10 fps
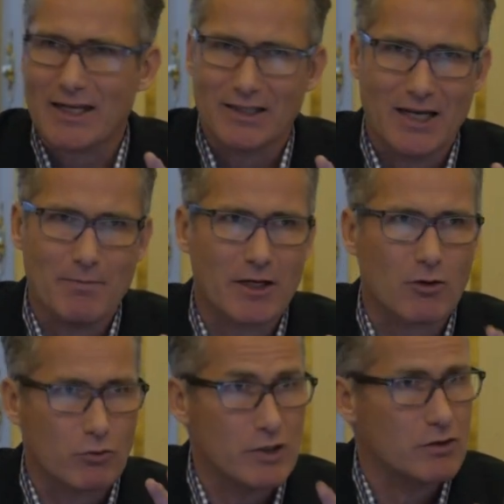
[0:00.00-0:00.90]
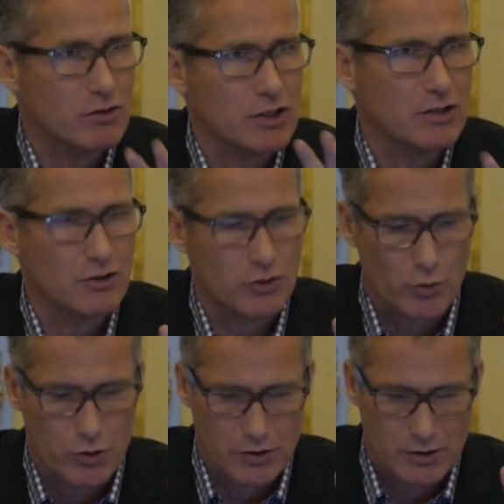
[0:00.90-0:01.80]
academic or research
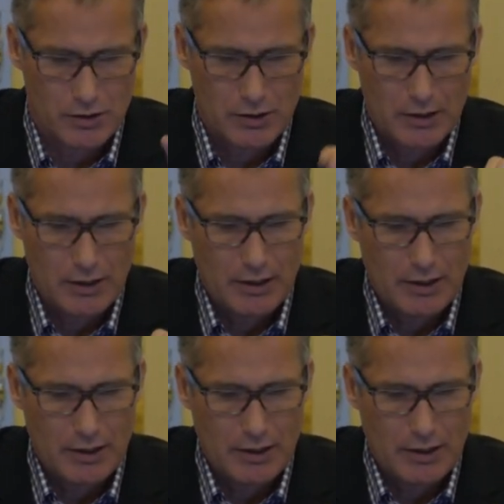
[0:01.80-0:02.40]
institutions.